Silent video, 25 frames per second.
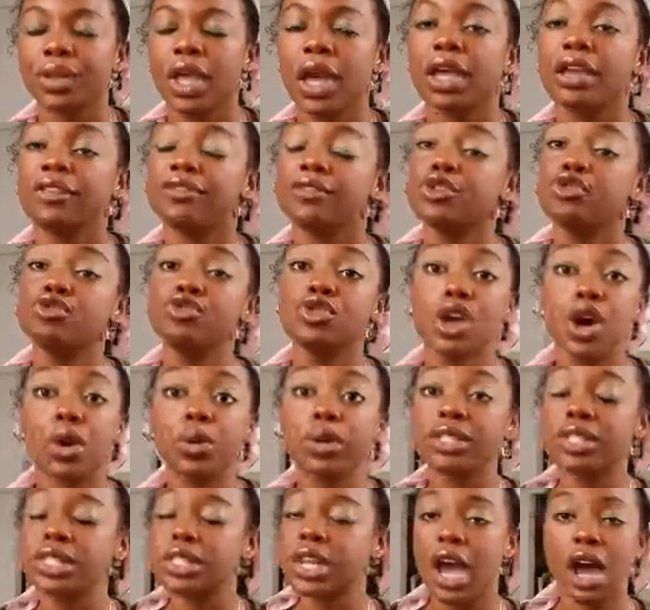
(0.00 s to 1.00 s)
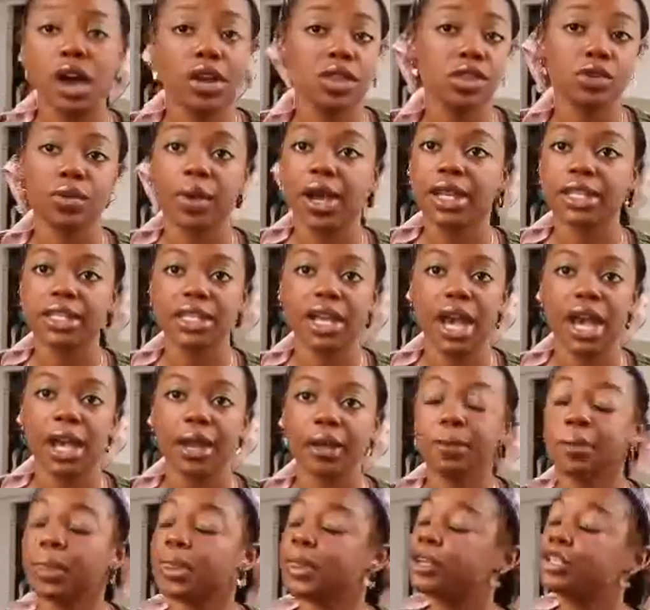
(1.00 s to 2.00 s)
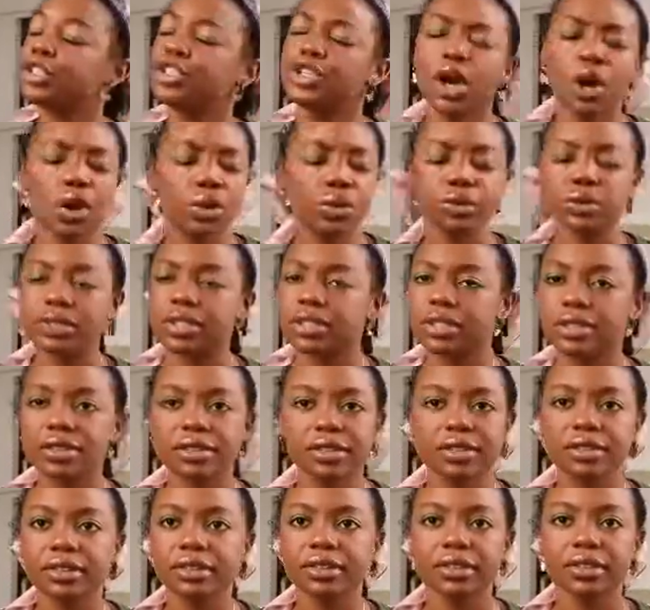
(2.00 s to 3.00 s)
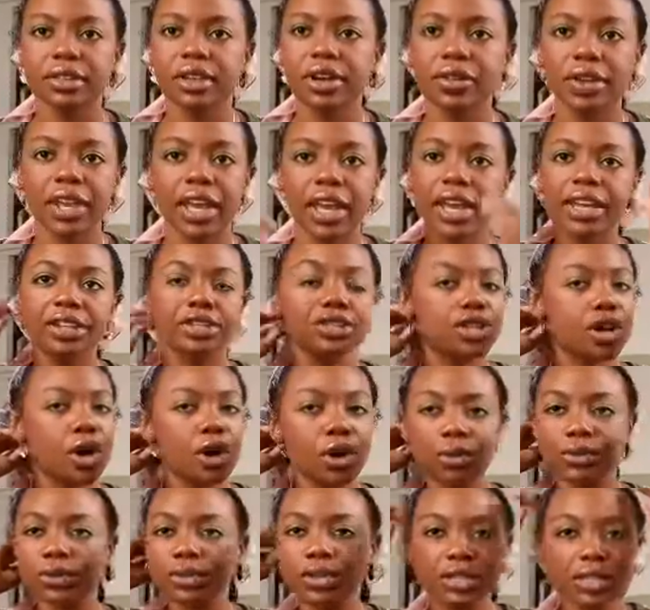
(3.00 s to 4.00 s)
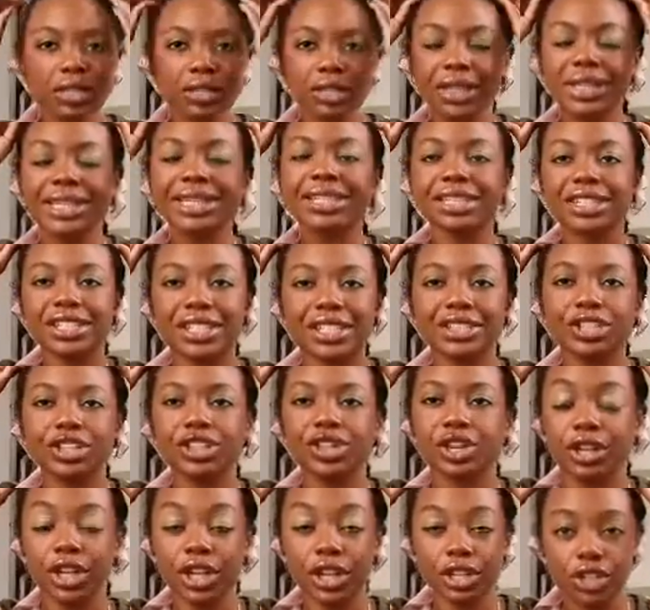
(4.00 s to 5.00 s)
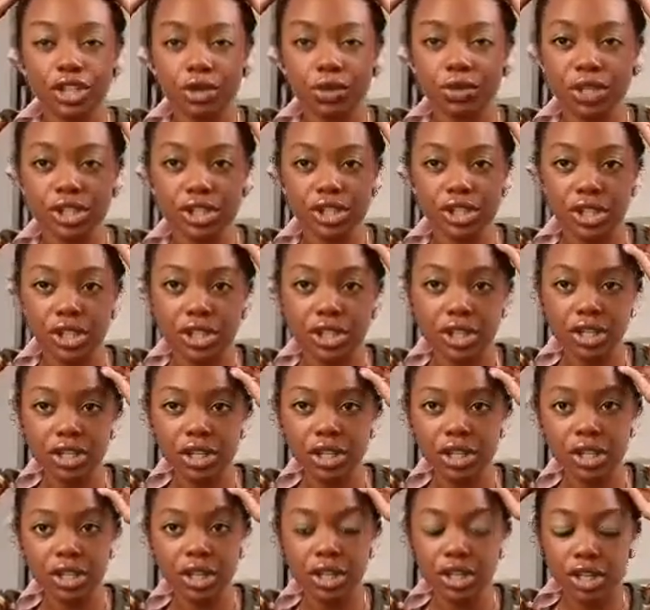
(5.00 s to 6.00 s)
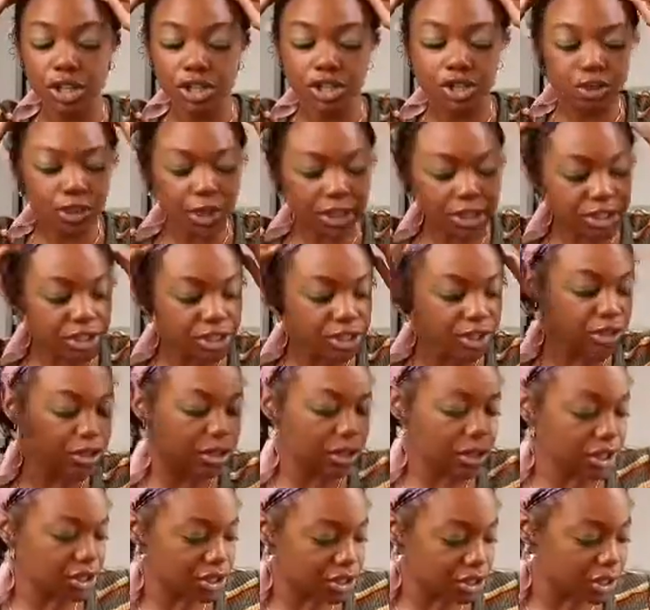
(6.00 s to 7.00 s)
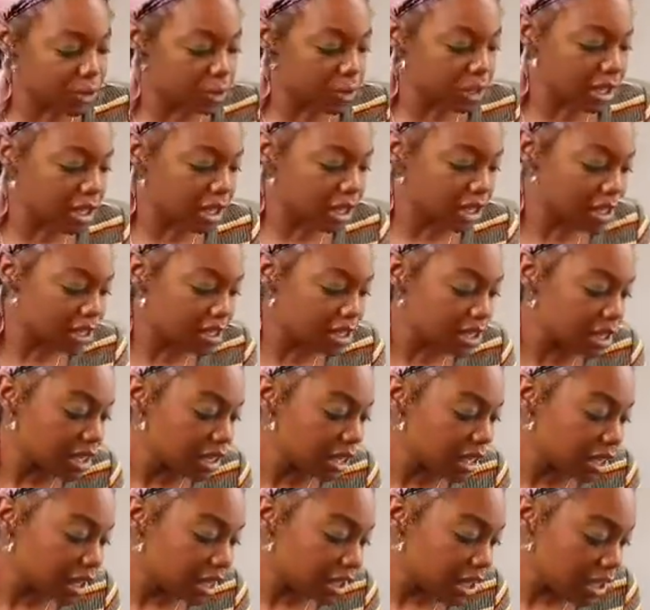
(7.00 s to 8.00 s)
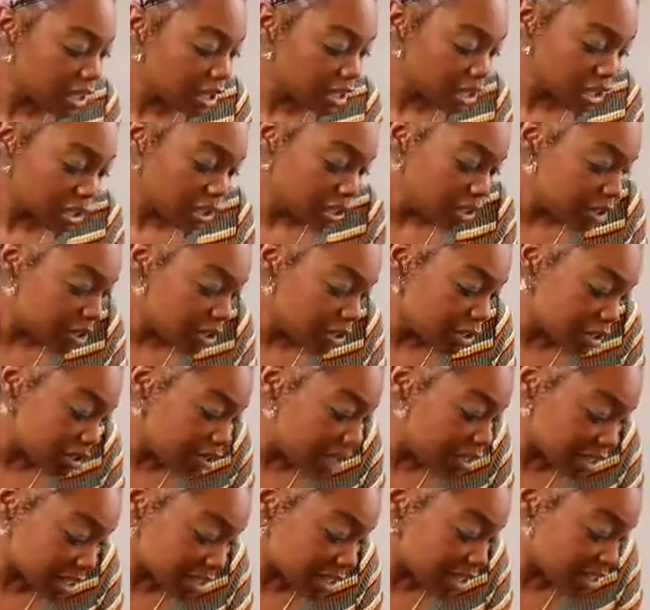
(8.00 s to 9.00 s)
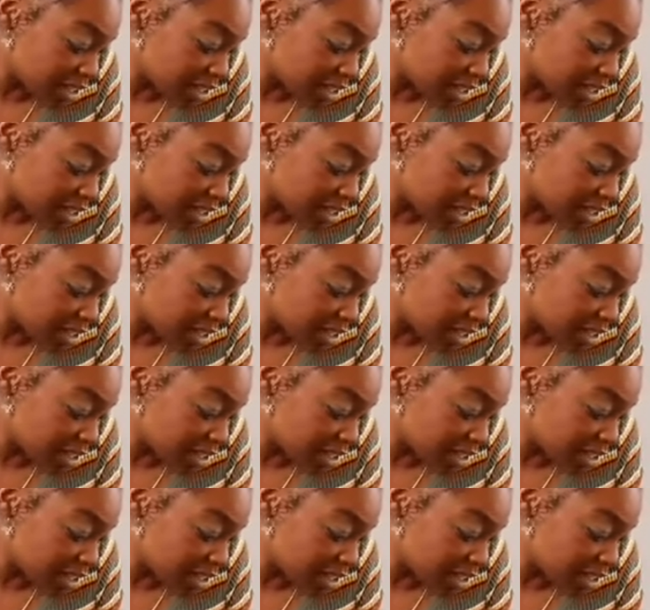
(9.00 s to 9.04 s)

If you know it's not the right time, don't. Okay? Don't. Listen to your intuition. Trust your nudges, because in